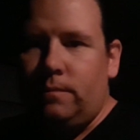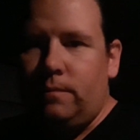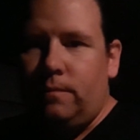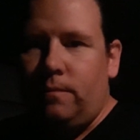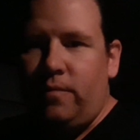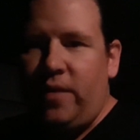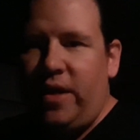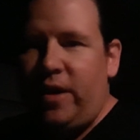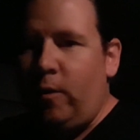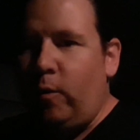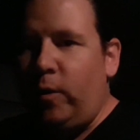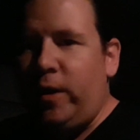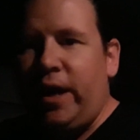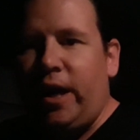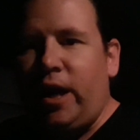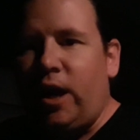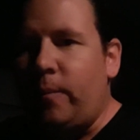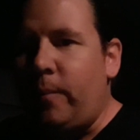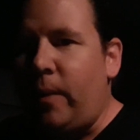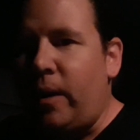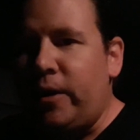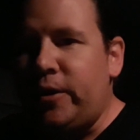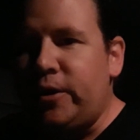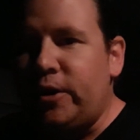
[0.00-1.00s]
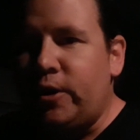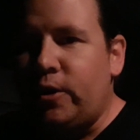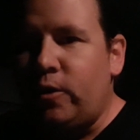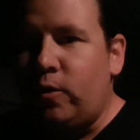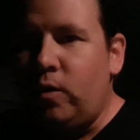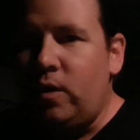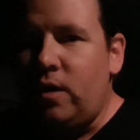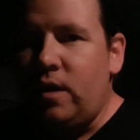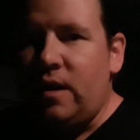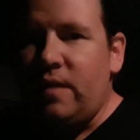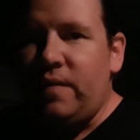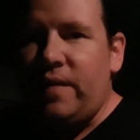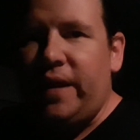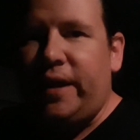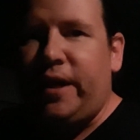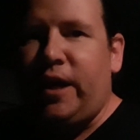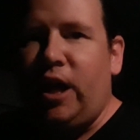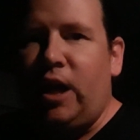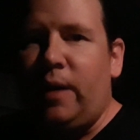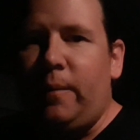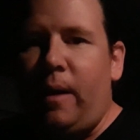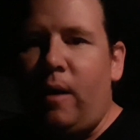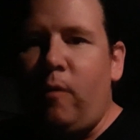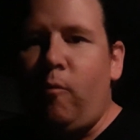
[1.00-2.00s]
They don't care about you. They
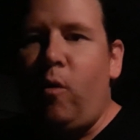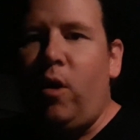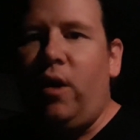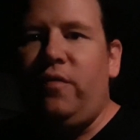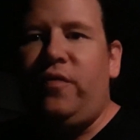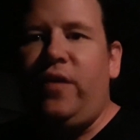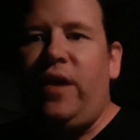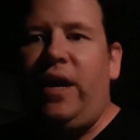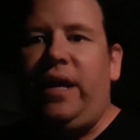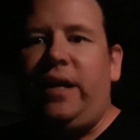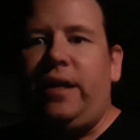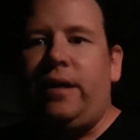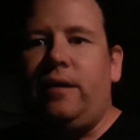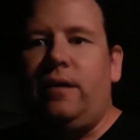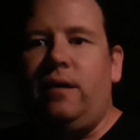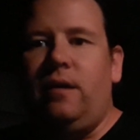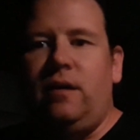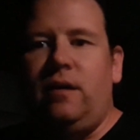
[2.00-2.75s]
care about one thing.